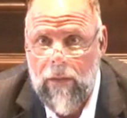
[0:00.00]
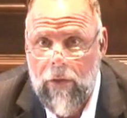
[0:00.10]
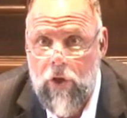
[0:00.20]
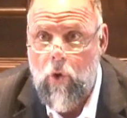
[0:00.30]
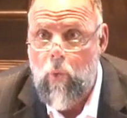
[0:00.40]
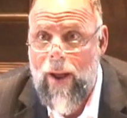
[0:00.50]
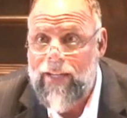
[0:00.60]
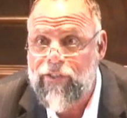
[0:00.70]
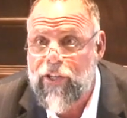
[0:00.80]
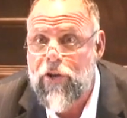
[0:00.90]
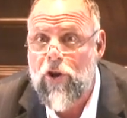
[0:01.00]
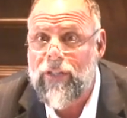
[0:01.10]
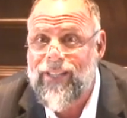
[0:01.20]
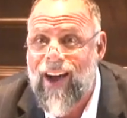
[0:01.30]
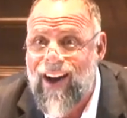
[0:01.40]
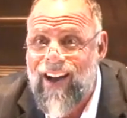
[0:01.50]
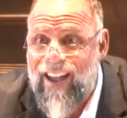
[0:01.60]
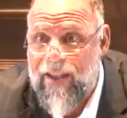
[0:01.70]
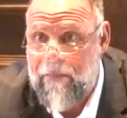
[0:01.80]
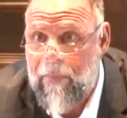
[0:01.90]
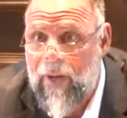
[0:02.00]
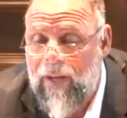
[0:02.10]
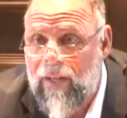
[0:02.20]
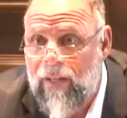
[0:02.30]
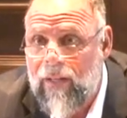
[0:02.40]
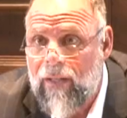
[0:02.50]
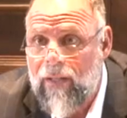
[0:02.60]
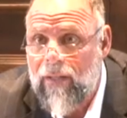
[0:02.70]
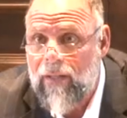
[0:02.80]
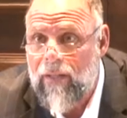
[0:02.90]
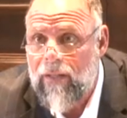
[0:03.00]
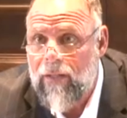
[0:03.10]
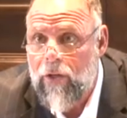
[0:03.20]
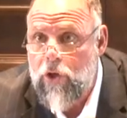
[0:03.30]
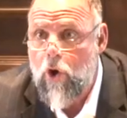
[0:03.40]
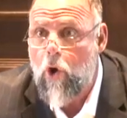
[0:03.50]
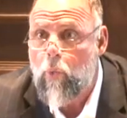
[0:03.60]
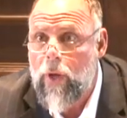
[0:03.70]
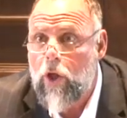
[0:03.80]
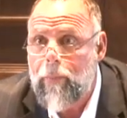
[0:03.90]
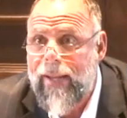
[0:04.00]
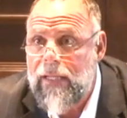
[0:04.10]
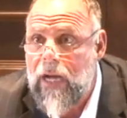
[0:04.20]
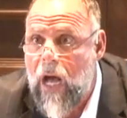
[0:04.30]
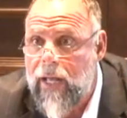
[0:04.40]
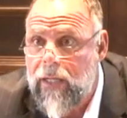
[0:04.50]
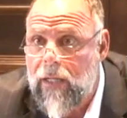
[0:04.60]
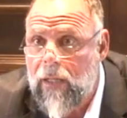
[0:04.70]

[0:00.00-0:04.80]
You're wasting your time. Your will be done.